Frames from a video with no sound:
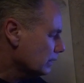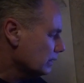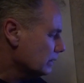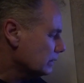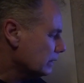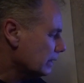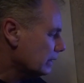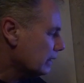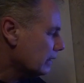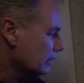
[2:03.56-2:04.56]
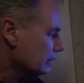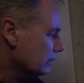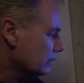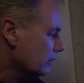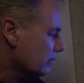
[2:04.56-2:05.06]
a Nissan hut,
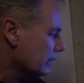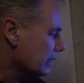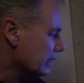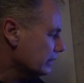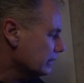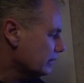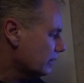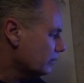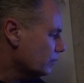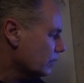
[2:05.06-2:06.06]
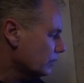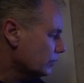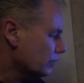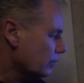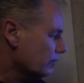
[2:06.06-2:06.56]
corrugated iron
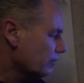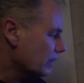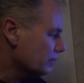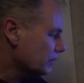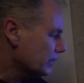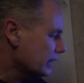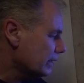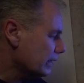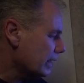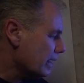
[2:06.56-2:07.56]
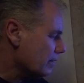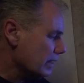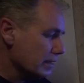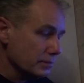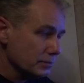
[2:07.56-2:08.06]
workshop, farm shed and
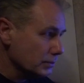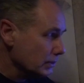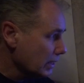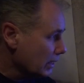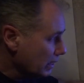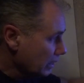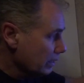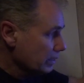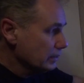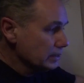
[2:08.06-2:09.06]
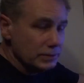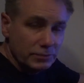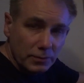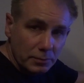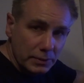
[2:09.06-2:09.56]
outhouse, and this
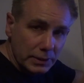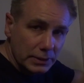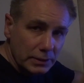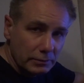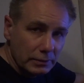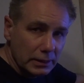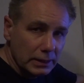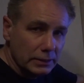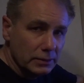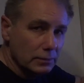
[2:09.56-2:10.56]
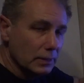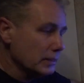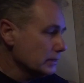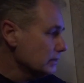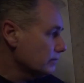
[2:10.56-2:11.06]
footbridge. I really do
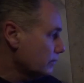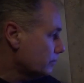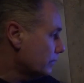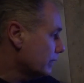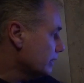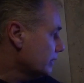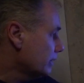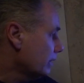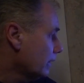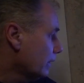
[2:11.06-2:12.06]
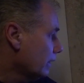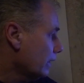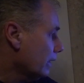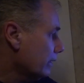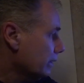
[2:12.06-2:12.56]
like this footbridge,
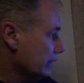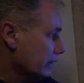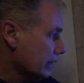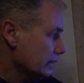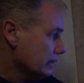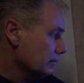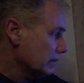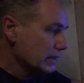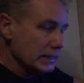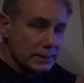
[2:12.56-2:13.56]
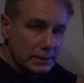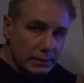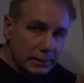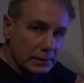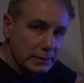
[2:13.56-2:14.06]
and I can add some gears
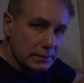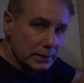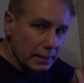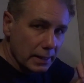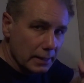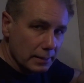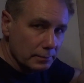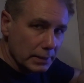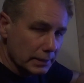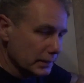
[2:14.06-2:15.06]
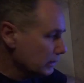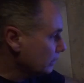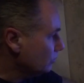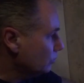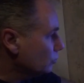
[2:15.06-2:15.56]
and things to that and make
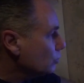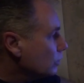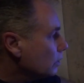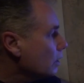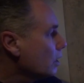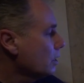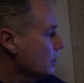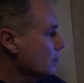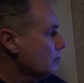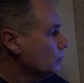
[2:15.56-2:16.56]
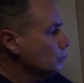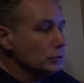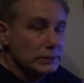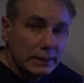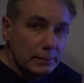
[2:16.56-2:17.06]
it look more
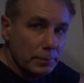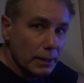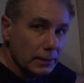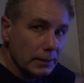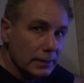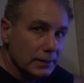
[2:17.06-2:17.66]
steampunk.